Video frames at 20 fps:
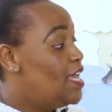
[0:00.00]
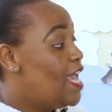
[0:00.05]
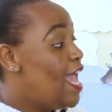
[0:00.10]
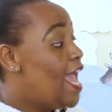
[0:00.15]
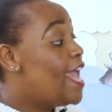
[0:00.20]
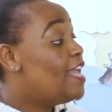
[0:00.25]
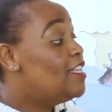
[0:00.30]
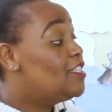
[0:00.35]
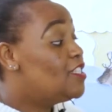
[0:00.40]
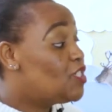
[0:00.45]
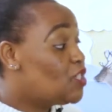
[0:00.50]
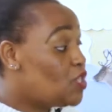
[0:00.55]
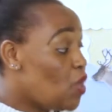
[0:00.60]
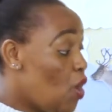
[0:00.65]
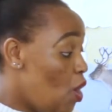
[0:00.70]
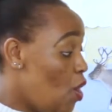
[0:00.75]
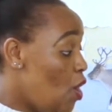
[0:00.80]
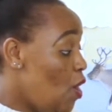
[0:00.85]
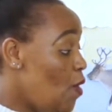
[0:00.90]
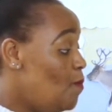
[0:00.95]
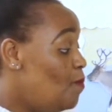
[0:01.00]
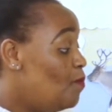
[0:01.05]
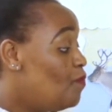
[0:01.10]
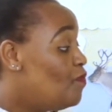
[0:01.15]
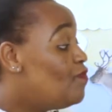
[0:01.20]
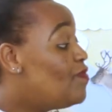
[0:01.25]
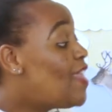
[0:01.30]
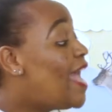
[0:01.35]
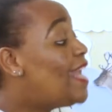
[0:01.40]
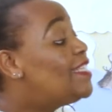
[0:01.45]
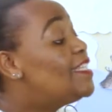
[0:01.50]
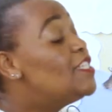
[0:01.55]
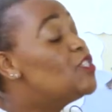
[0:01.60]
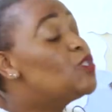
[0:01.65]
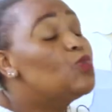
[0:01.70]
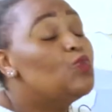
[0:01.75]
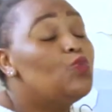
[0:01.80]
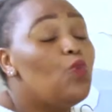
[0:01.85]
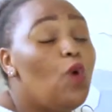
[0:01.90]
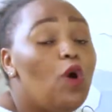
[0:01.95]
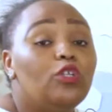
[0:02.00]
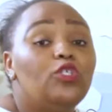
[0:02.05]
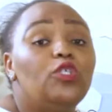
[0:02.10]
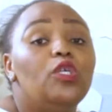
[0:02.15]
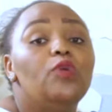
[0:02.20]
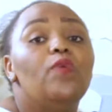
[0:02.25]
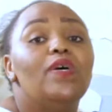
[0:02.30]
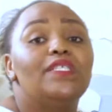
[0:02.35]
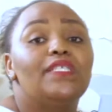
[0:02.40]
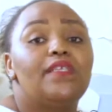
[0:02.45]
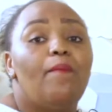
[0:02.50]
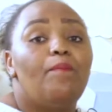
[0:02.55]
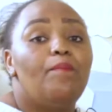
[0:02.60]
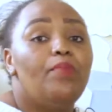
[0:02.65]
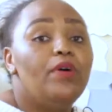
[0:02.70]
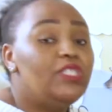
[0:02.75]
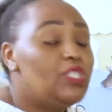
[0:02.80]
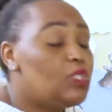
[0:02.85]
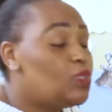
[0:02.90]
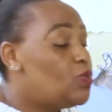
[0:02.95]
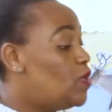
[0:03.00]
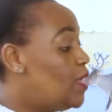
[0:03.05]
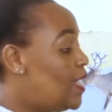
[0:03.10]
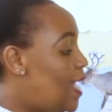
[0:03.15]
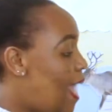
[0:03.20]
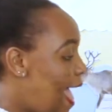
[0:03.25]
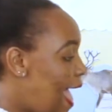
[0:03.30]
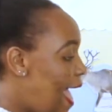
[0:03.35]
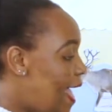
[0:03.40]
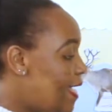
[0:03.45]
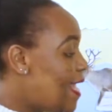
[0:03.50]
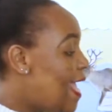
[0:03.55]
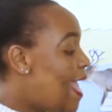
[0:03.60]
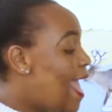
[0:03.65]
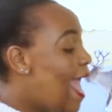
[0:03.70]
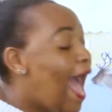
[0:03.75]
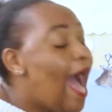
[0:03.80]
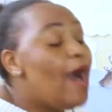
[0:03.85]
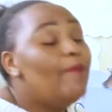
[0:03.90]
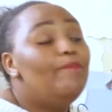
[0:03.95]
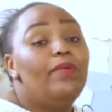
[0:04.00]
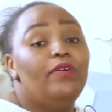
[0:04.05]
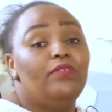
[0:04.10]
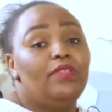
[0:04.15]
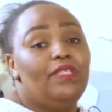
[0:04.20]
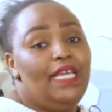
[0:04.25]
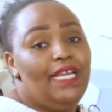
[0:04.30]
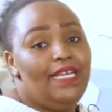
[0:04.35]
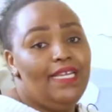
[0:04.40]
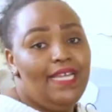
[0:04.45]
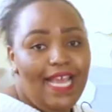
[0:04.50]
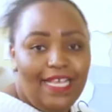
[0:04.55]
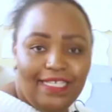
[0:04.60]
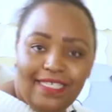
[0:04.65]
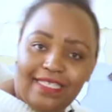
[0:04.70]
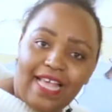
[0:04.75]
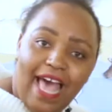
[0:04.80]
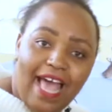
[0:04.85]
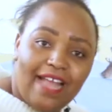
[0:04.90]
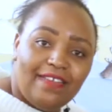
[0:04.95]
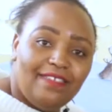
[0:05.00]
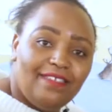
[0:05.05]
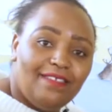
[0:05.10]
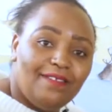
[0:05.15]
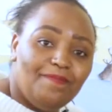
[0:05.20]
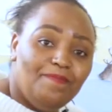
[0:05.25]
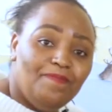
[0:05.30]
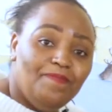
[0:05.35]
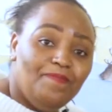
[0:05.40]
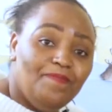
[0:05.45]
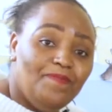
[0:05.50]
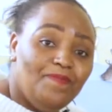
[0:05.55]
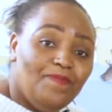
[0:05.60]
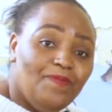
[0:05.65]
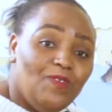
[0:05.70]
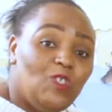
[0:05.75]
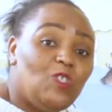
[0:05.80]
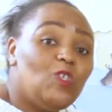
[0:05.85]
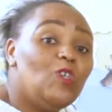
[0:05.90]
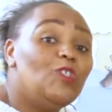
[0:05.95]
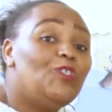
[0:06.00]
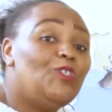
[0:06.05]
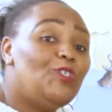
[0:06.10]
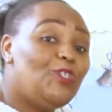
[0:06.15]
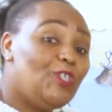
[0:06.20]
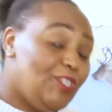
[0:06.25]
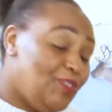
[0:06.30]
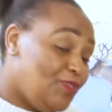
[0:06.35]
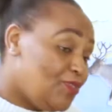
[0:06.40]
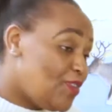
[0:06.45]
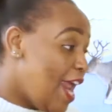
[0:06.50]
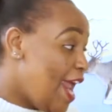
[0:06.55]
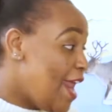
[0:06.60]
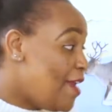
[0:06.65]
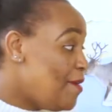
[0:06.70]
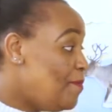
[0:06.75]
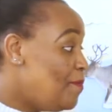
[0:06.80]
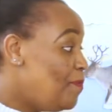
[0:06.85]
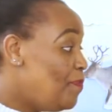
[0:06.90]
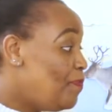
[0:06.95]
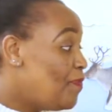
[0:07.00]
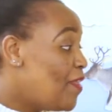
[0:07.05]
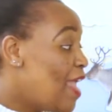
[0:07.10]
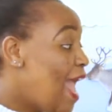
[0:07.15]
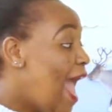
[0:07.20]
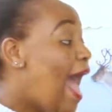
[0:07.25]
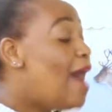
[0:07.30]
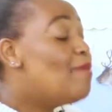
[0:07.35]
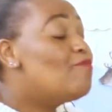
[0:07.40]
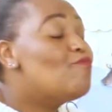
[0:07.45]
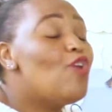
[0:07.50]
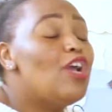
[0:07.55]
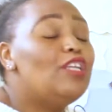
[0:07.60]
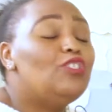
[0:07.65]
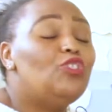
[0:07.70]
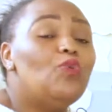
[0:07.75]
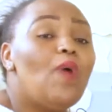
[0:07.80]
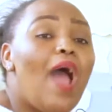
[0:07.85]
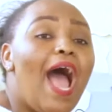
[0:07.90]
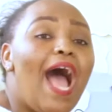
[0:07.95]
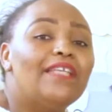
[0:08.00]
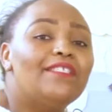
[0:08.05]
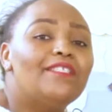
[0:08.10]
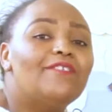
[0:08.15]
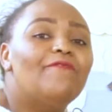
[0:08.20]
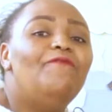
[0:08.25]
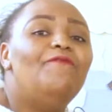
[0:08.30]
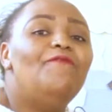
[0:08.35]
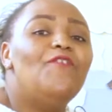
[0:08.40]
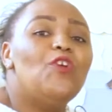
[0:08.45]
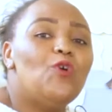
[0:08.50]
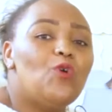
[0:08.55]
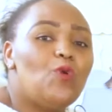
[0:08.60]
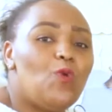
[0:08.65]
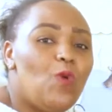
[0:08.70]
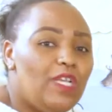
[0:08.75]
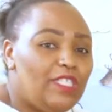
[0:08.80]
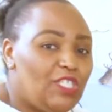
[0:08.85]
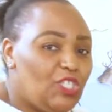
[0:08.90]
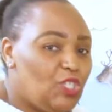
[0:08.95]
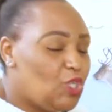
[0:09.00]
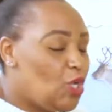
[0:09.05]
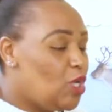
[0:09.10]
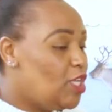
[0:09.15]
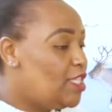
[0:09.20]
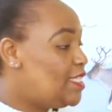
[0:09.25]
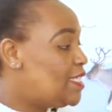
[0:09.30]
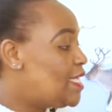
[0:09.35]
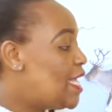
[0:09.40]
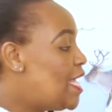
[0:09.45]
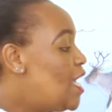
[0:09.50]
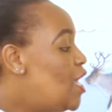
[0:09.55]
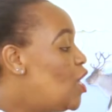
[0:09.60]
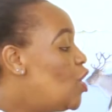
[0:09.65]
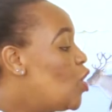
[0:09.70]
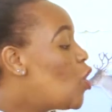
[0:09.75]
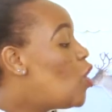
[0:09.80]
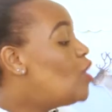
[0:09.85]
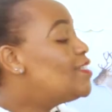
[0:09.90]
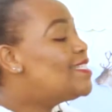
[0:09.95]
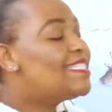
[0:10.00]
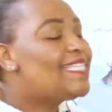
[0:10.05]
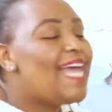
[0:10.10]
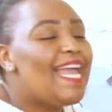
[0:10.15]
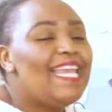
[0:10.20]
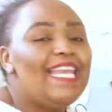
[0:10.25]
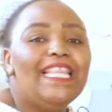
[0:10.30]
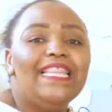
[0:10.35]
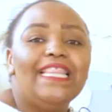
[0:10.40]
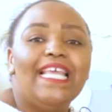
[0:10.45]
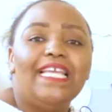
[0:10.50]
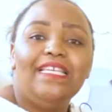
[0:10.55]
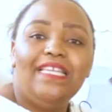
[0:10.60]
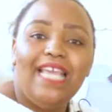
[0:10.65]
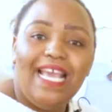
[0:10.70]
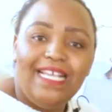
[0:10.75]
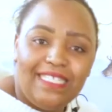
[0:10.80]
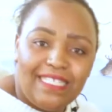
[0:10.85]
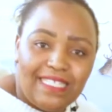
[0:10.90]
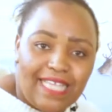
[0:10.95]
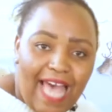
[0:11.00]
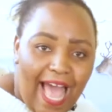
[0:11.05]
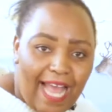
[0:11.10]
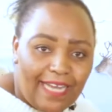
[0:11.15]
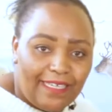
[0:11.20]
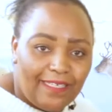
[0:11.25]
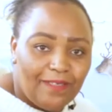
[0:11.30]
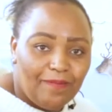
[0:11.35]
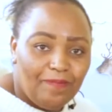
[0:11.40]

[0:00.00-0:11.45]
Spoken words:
And so That is what we were supposed to learn about the desert. So children, I'm going to ask few questions concerning the desert.